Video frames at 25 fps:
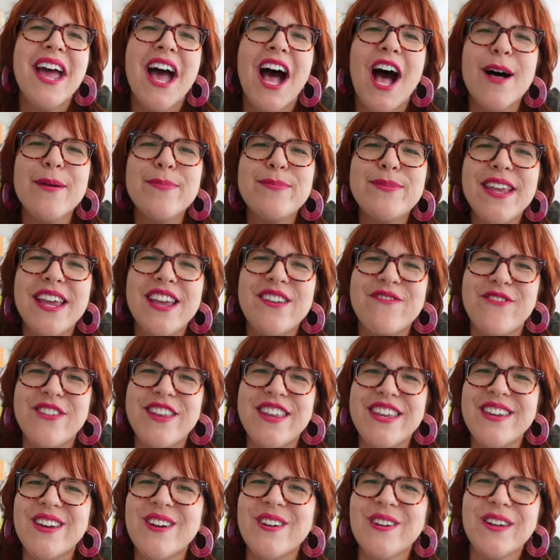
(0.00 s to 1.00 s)
update
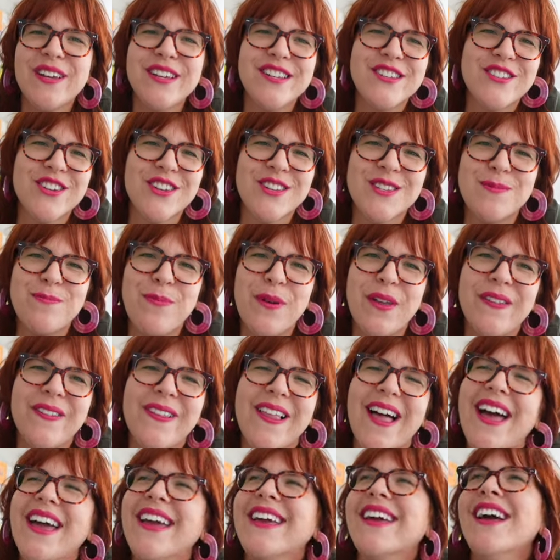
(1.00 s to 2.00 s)
video could just be
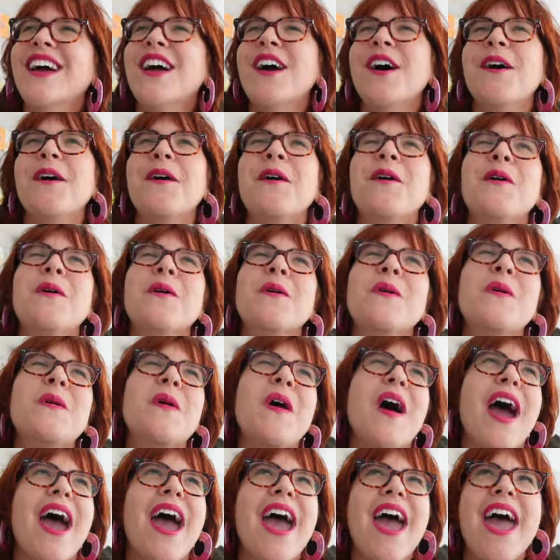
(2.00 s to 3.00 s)
like,
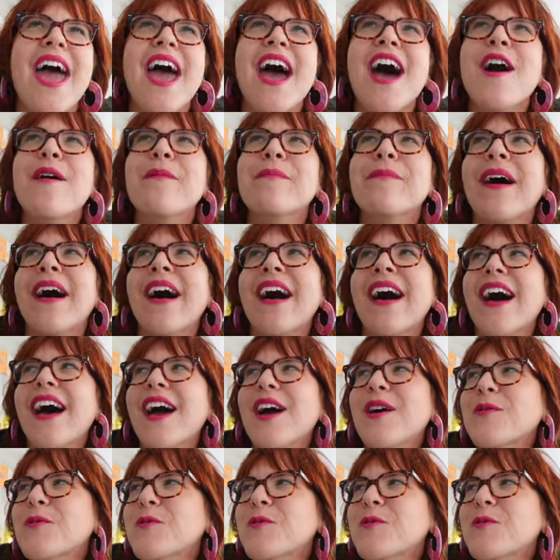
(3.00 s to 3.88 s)
who am I?